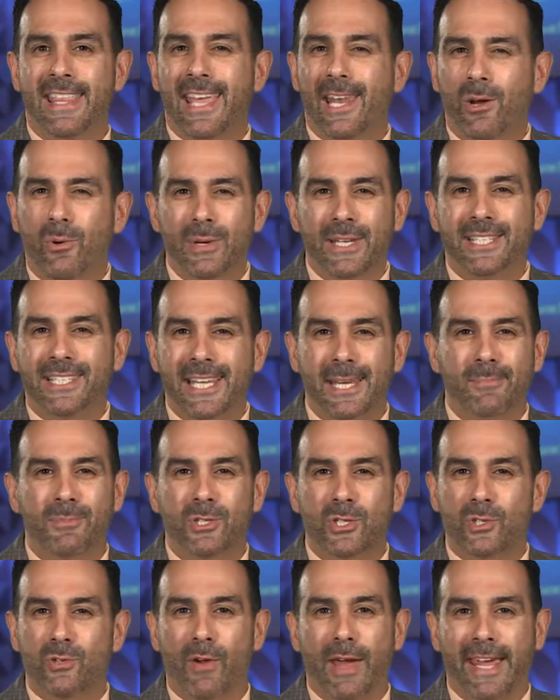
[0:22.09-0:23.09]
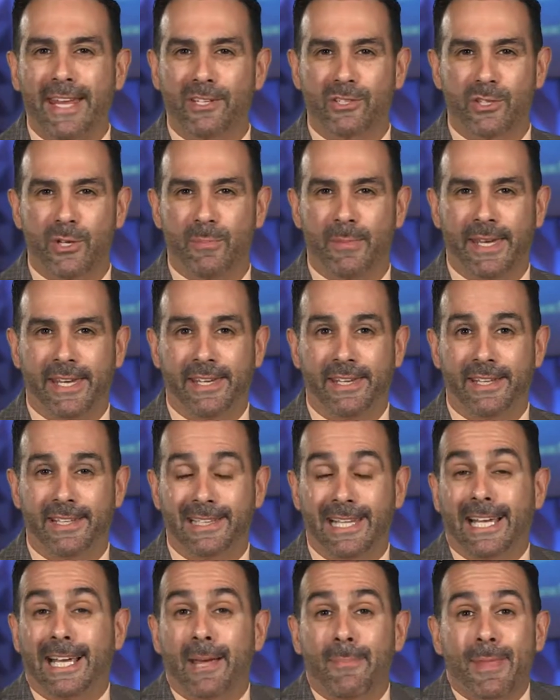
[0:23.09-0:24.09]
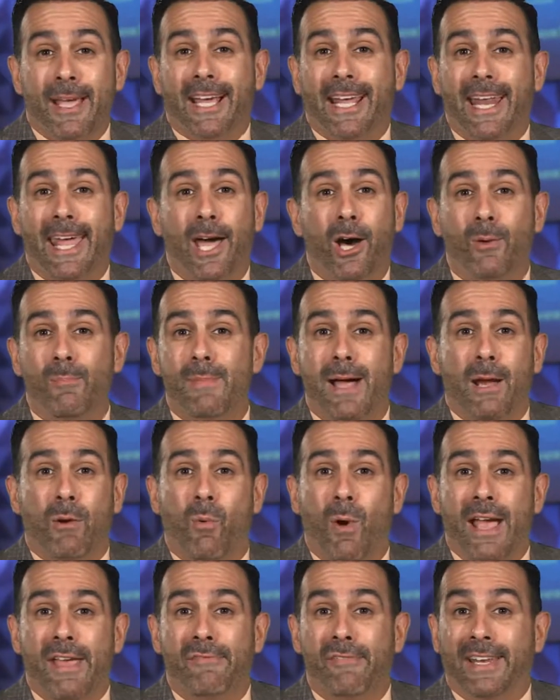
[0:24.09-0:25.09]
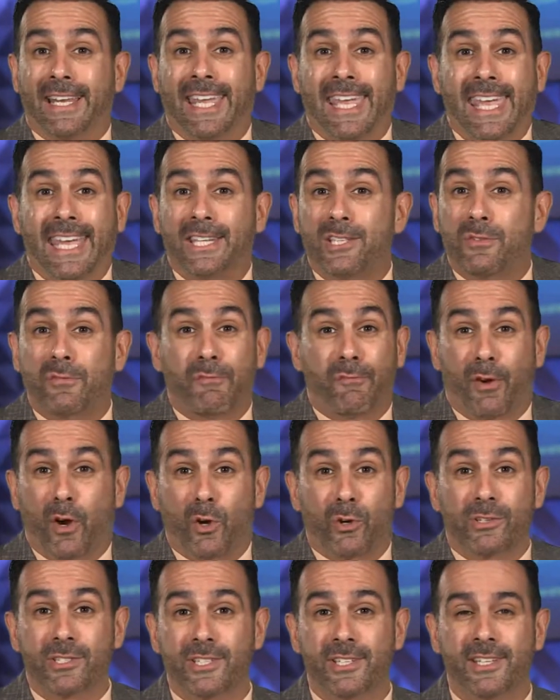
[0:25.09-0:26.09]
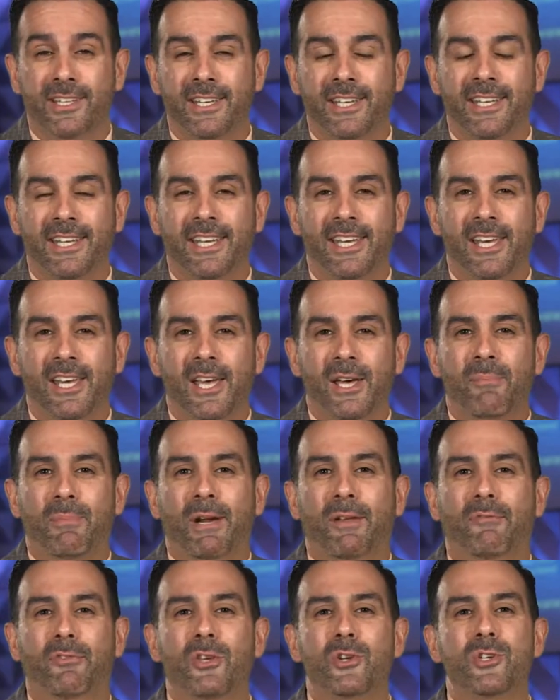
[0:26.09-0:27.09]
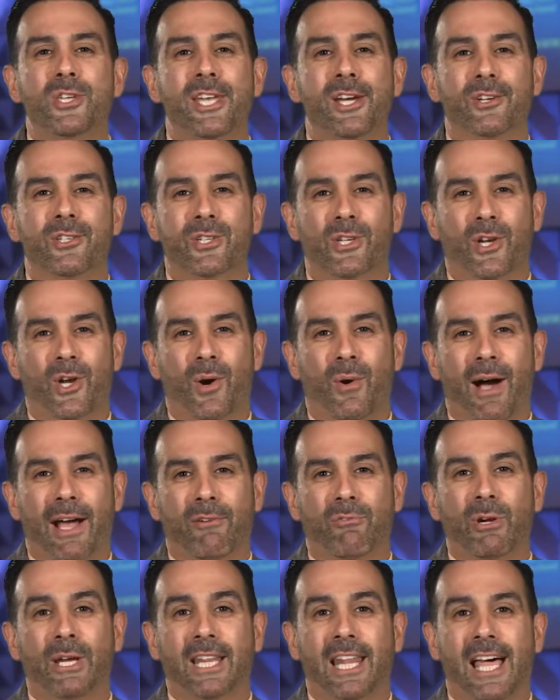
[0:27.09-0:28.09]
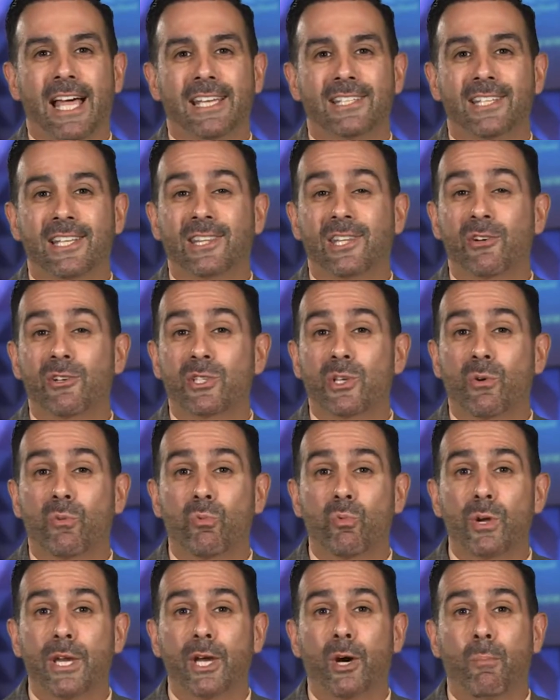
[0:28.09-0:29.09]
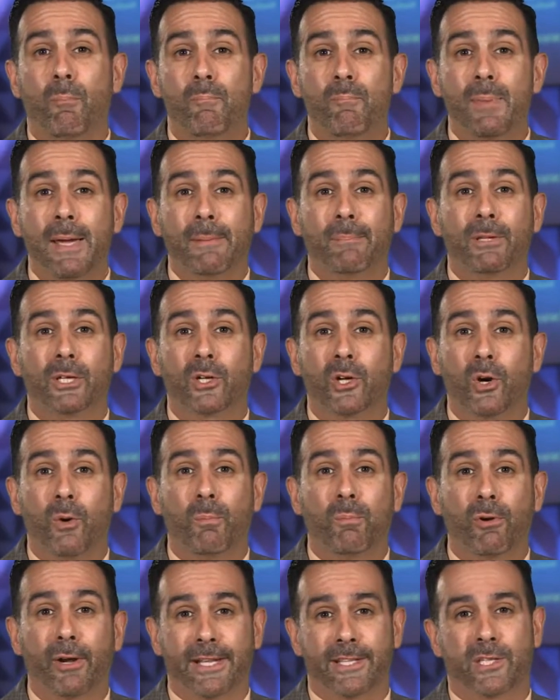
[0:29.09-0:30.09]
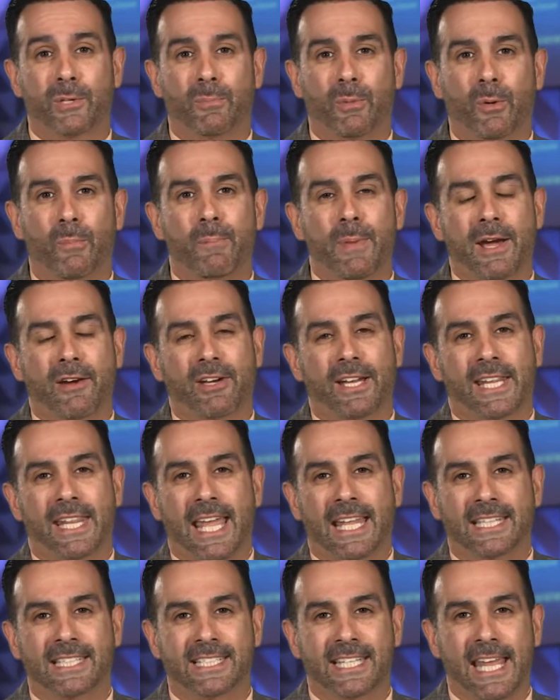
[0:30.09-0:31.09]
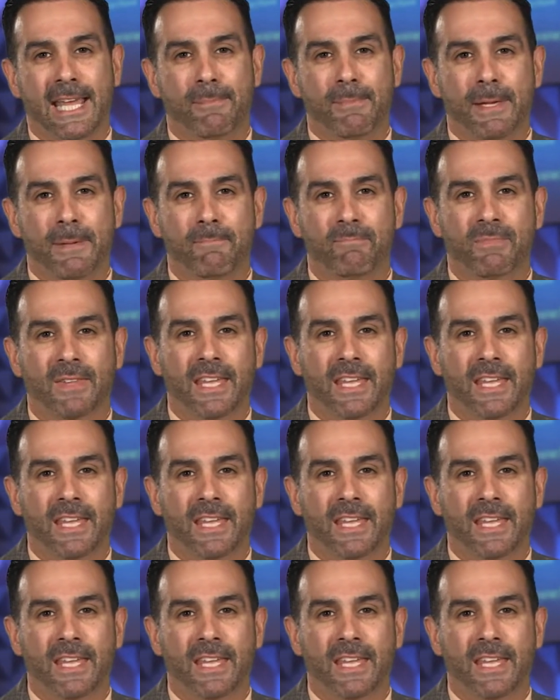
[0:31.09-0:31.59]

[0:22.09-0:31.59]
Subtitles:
That always seems strange to me, like I'm not gonna help my wife and kids first. But a few years ago, I realized that there is a real biblical principle buried in that statement.